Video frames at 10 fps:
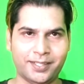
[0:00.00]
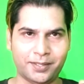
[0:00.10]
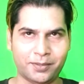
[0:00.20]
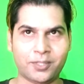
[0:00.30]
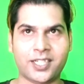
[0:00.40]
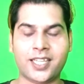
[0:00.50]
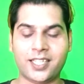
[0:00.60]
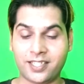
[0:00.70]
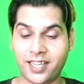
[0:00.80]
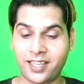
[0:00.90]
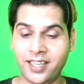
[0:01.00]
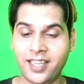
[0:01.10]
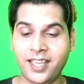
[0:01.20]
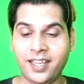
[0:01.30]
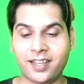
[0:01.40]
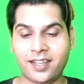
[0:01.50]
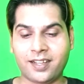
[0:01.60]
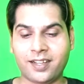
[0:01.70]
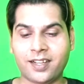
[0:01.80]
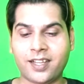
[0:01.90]
what I can say,
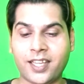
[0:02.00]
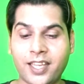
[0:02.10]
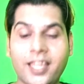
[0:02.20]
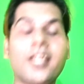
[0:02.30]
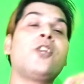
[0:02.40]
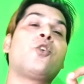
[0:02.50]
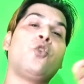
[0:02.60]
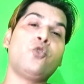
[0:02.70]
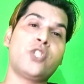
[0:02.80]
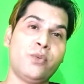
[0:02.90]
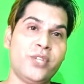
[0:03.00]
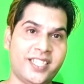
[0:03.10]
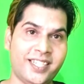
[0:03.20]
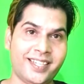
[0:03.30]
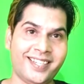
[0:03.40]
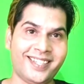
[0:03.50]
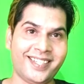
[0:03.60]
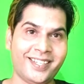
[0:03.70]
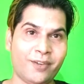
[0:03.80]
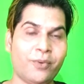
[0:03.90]
inclusivity.
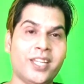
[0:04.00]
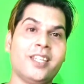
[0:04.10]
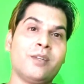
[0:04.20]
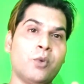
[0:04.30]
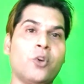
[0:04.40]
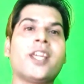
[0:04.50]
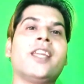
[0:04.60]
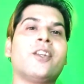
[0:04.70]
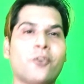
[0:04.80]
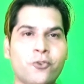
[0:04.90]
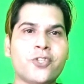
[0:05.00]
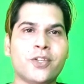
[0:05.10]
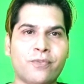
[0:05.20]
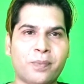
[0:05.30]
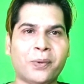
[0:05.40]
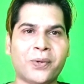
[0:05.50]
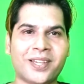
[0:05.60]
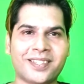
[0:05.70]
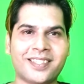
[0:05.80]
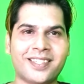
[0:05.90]
We need more inclusive
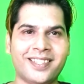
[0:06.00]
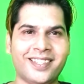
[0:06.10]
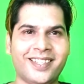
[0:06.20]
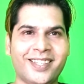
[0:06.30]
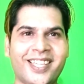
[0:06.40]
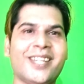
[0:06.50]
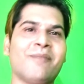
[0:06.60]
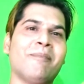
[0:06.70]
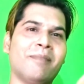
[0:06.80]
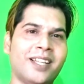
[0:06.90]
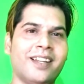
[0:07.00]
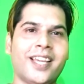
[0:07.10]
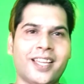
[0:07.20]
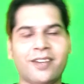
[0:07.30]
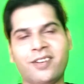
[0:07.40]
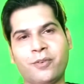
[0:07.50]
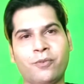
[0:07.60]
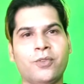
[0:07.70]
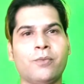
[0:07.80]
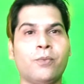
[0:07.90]
products in
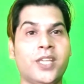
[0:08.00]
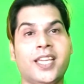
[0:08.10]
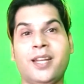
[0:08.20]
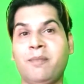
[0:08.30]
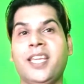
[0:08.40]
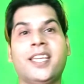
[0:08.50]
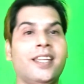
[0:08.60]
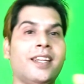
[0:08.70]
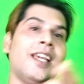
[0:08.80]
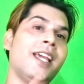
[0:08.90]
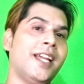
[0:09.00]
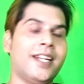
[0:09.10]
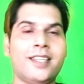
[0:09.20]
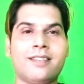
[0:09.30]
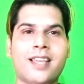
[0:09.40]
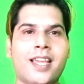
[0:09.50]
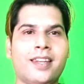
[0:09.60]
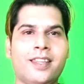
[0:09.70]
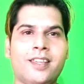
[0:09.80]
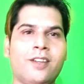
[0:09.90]
we can make in
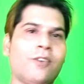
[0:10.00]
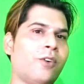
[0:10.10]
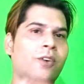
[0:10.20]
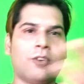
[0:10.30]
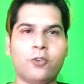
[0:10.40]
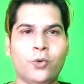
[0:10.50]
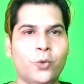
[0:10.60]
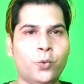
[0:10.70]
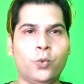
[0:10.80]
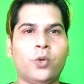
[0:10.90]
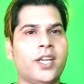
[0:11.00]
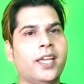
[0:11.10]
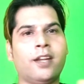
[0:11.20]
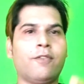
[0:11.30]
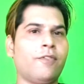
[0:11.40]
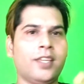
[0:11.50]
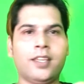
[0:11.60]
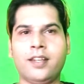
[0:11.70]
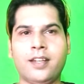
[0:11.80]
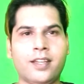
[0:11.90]
designing or look and
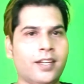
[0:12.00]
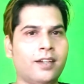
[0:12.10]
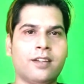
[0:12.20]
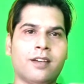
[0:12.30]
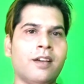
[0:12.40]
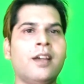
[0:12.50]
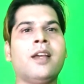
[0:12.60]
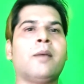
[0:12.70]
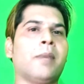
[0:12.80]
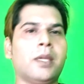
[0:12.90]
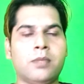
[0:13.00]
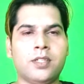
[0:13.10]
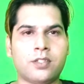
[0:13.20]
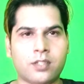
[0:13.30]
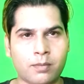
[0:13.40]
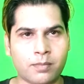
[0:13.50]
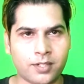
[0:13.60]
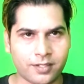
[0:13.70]
feel, and maybe some